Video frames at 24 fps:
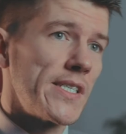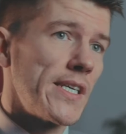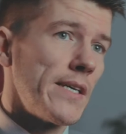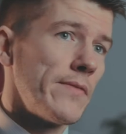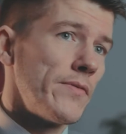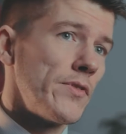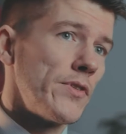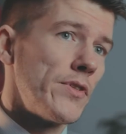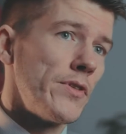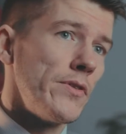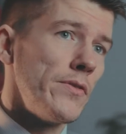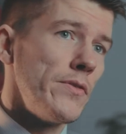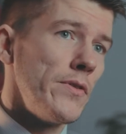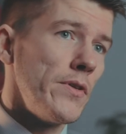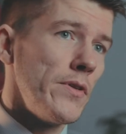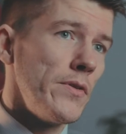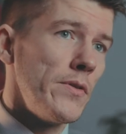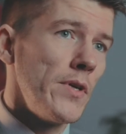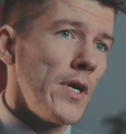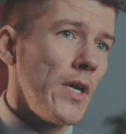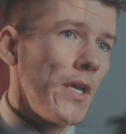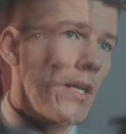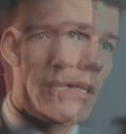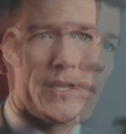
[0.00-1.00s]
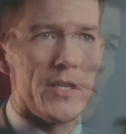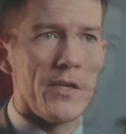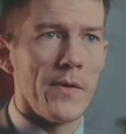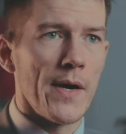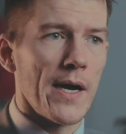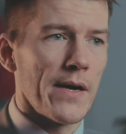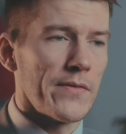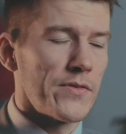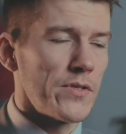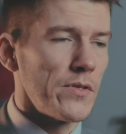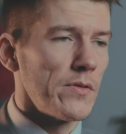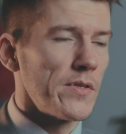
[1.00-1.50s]
given to you, and then you
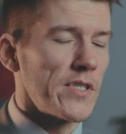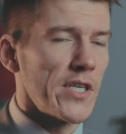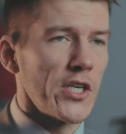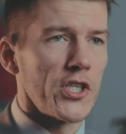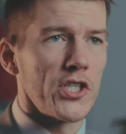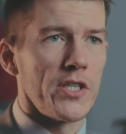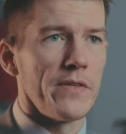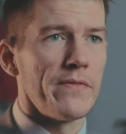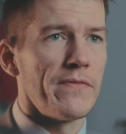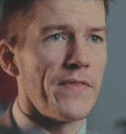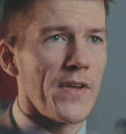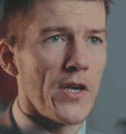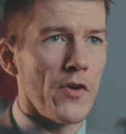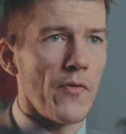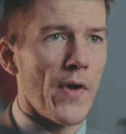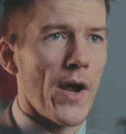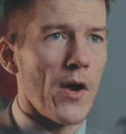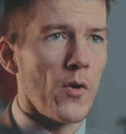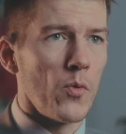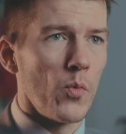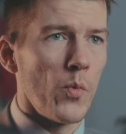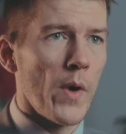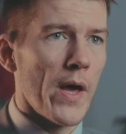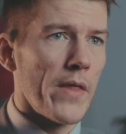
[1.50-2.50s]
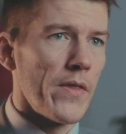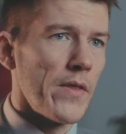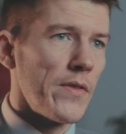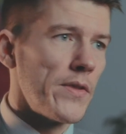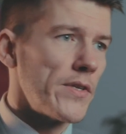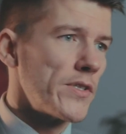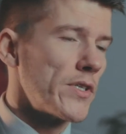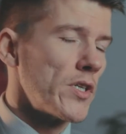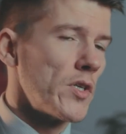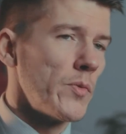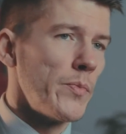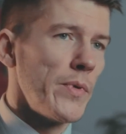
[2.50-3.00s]
have to essentially figure out whether there's
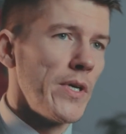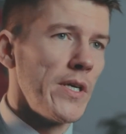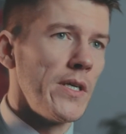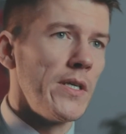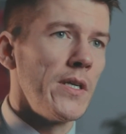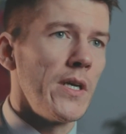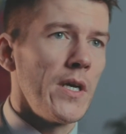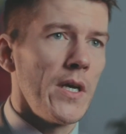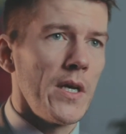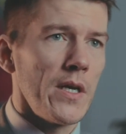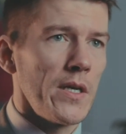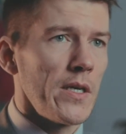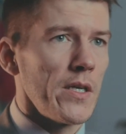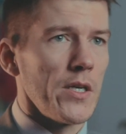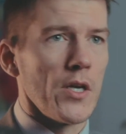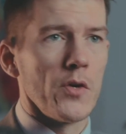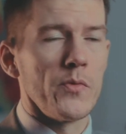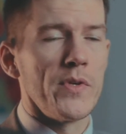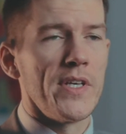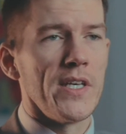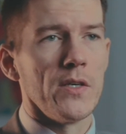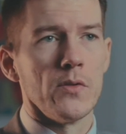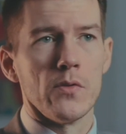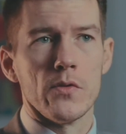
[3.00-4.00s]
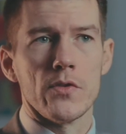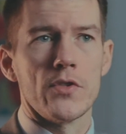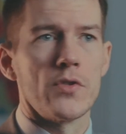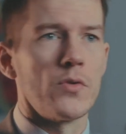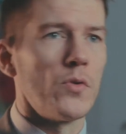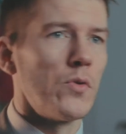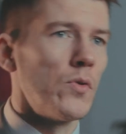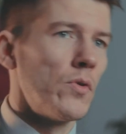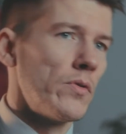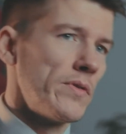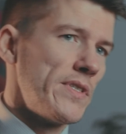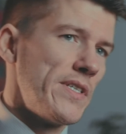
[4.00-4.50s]
going to be guilt
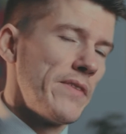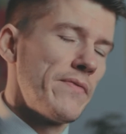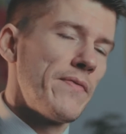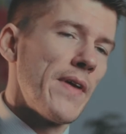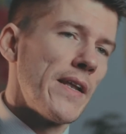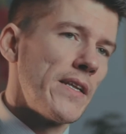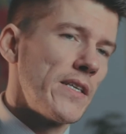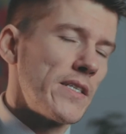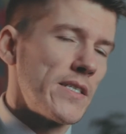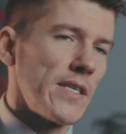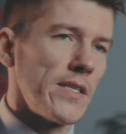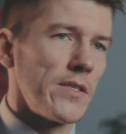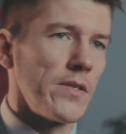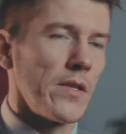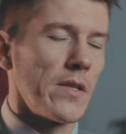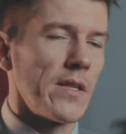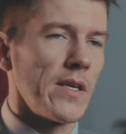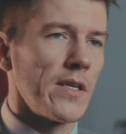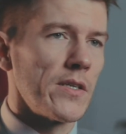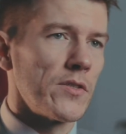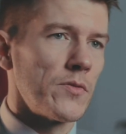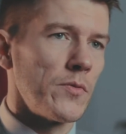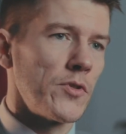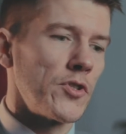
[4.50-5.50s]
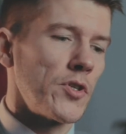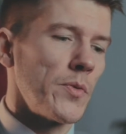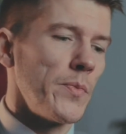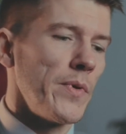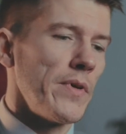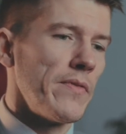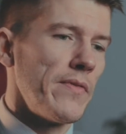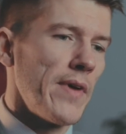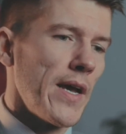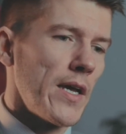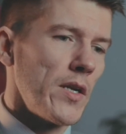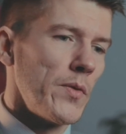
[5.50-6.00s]
or defences and things which could be
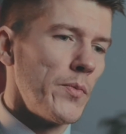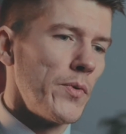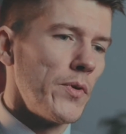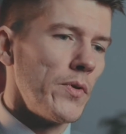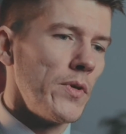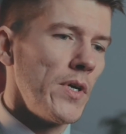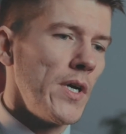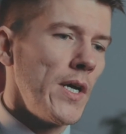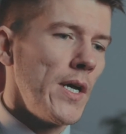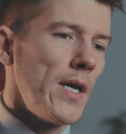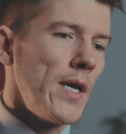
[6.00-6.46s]
available.